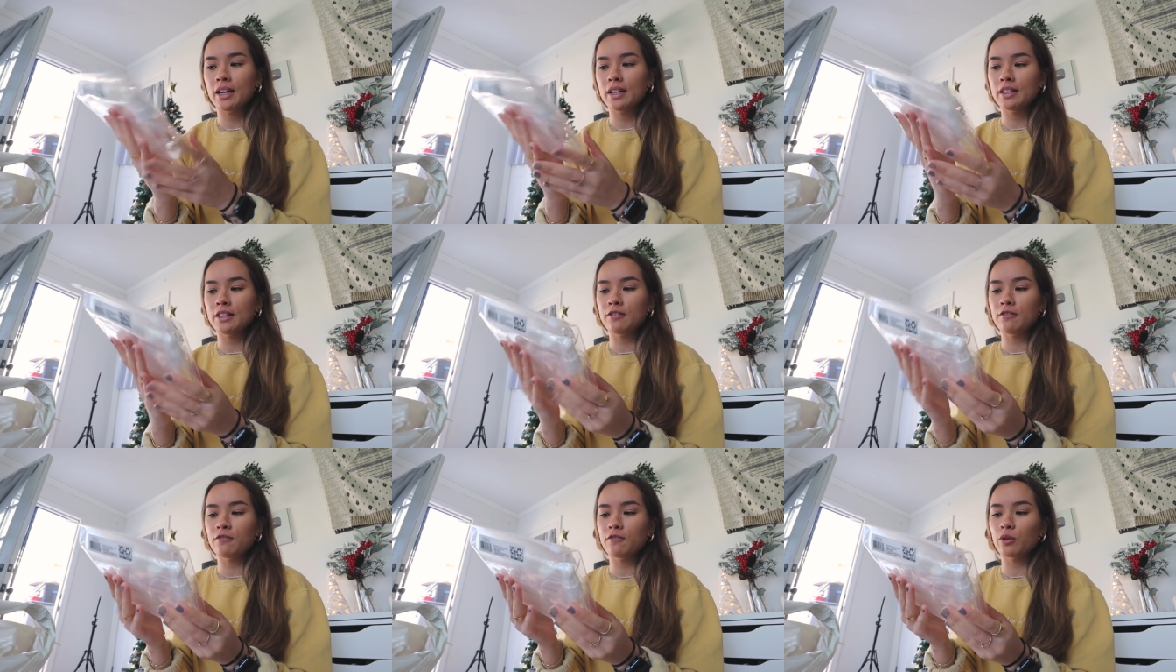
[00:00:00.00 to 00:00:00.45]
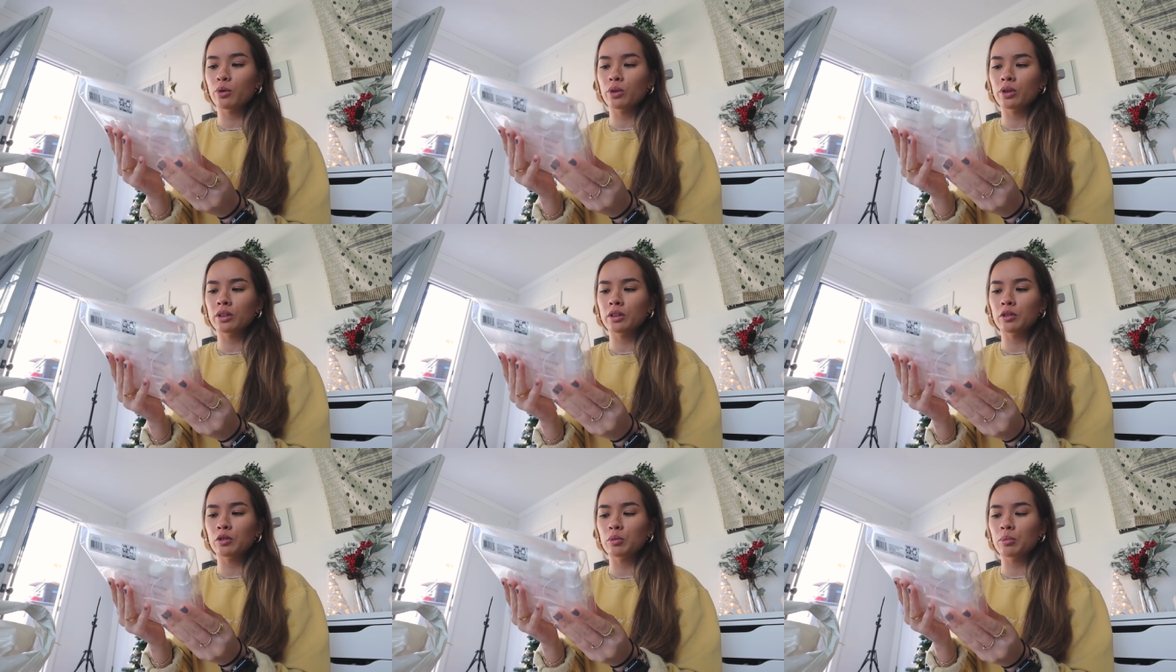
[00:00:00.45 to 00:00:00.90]
and then
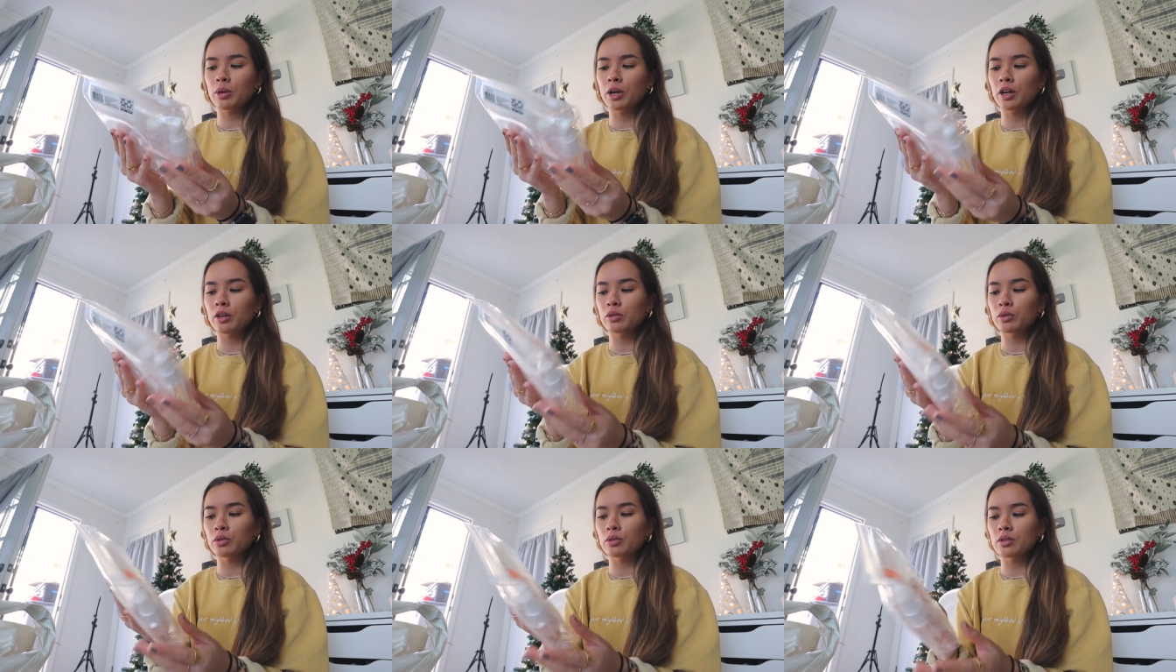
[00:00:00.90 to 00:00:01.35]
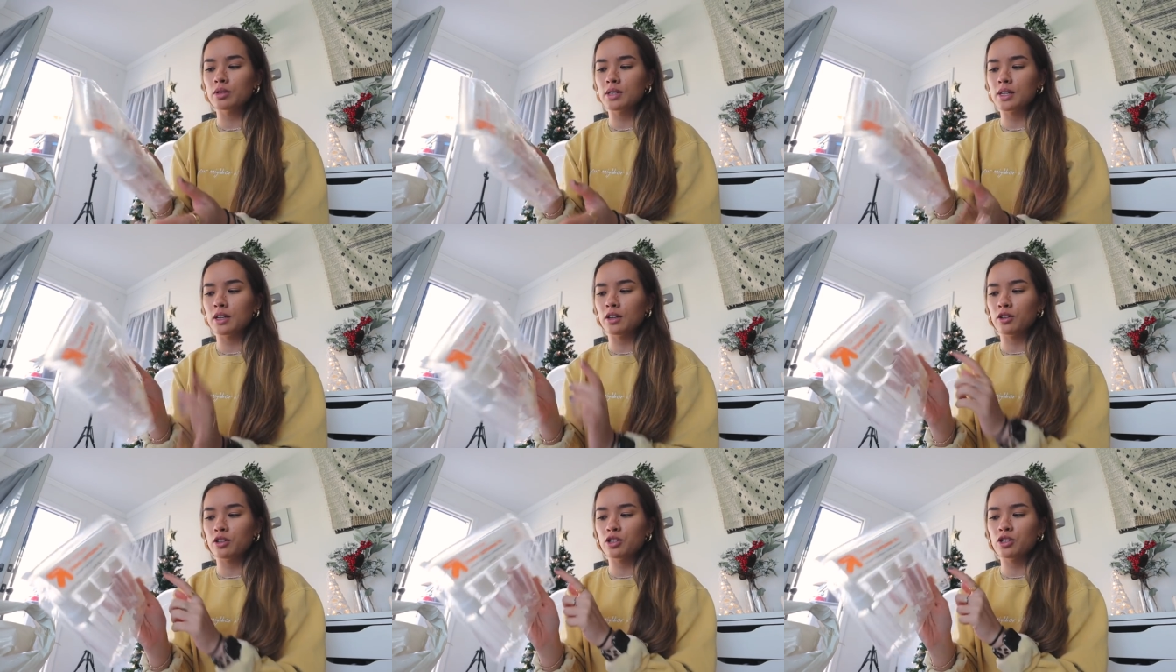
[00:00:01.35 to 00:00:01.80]
four little bottles
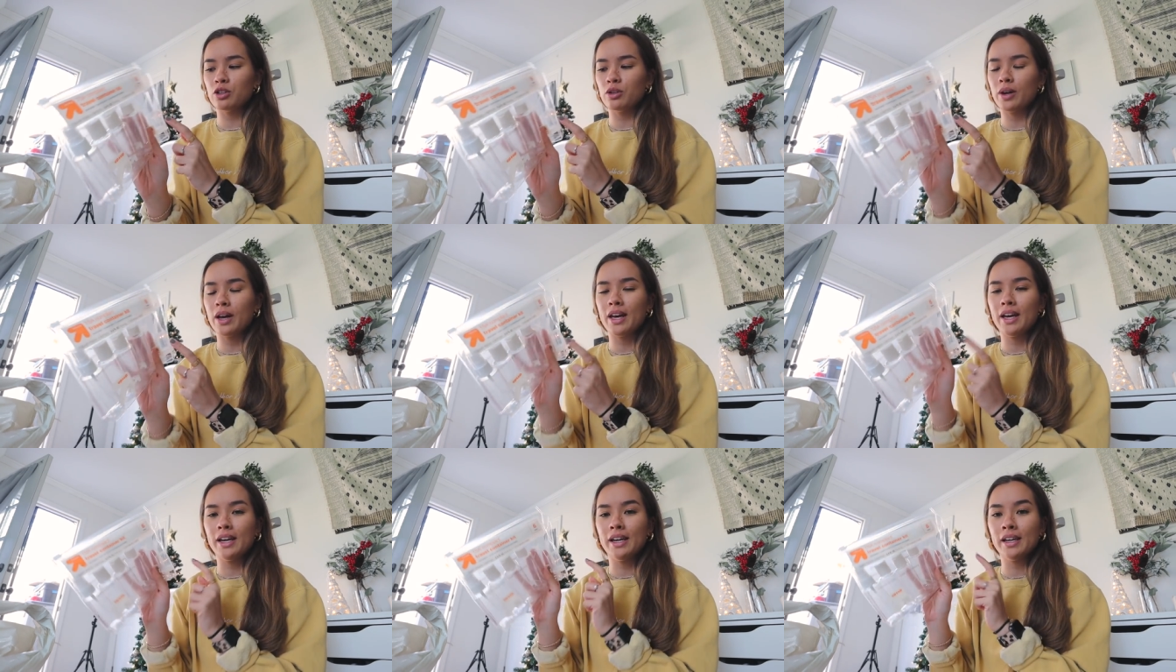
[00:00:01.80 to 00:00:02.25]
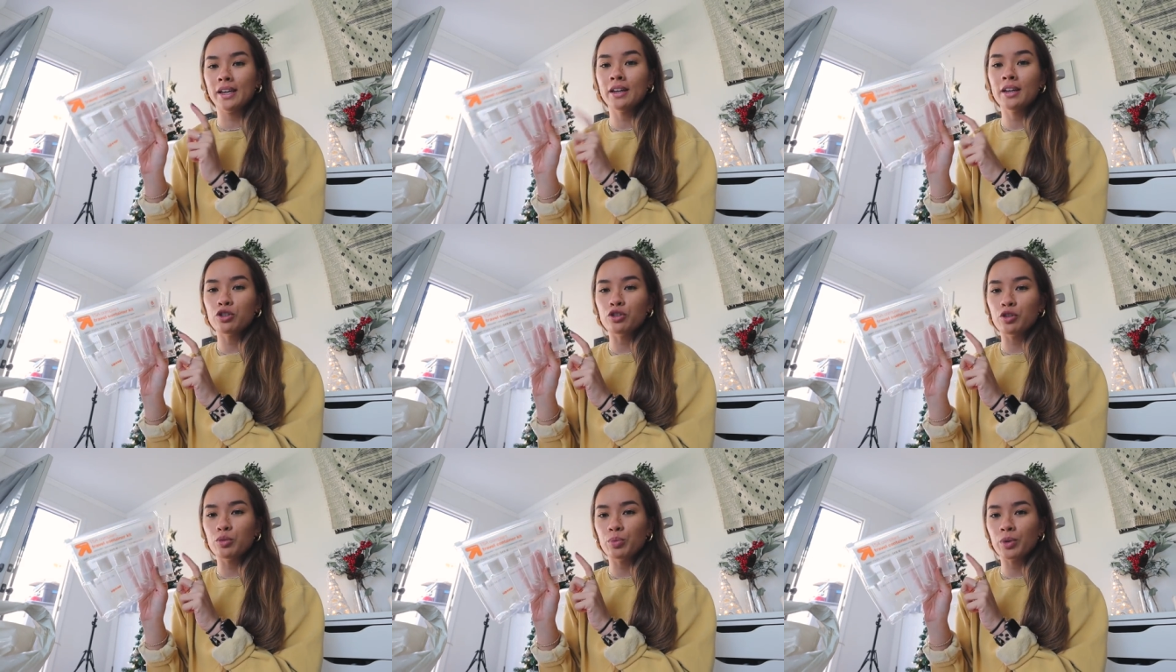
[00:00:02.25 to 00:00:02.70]
and also a
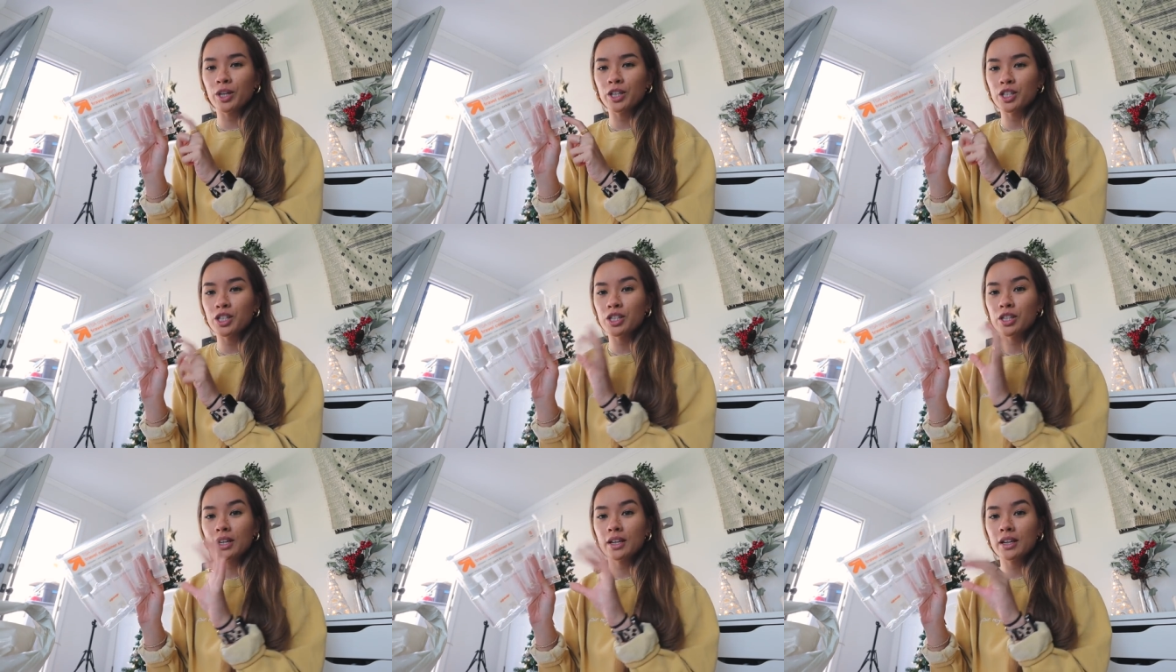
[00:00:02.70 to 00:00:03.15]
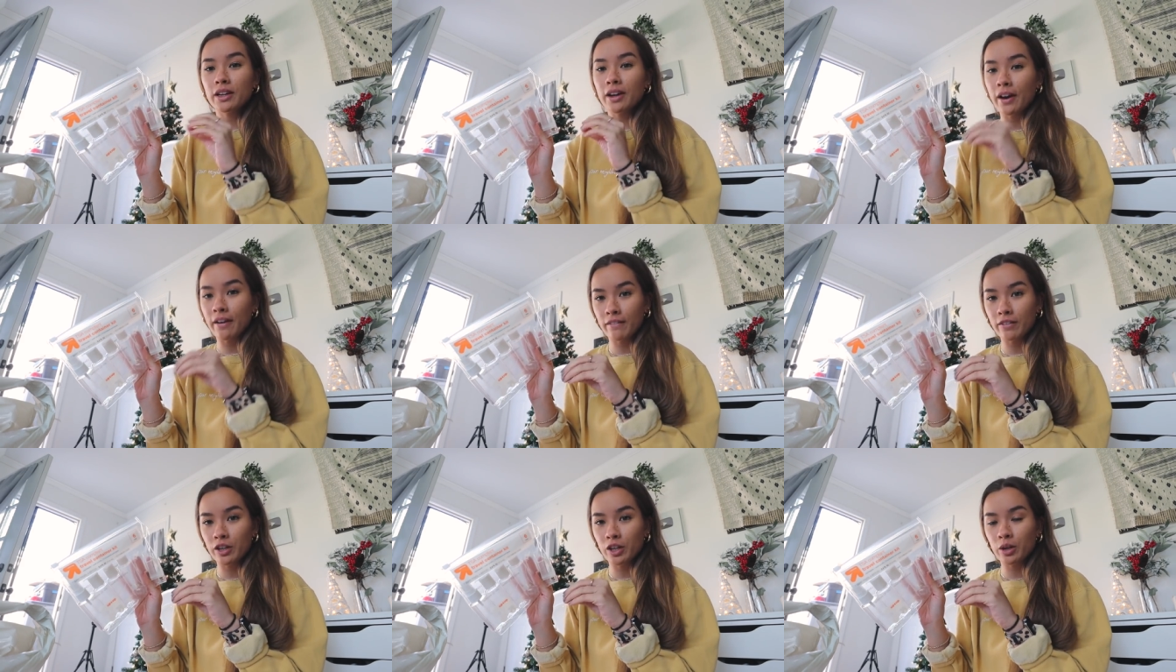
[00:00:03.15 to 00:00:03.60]
toothbrush
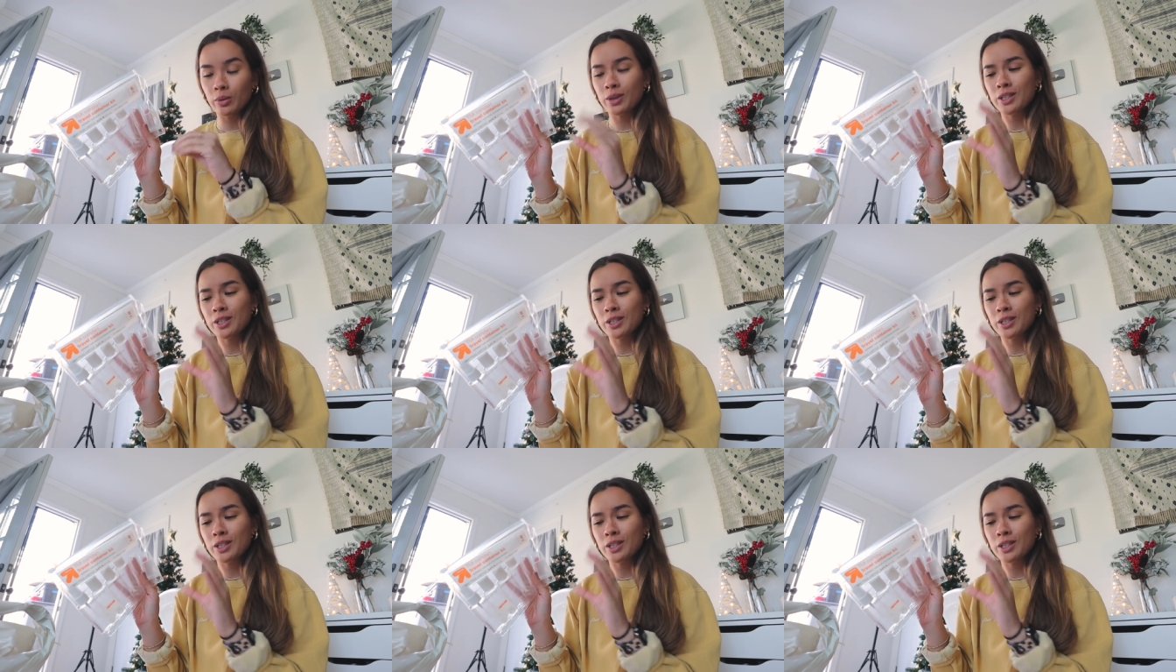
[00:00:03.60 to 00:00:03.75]
cover,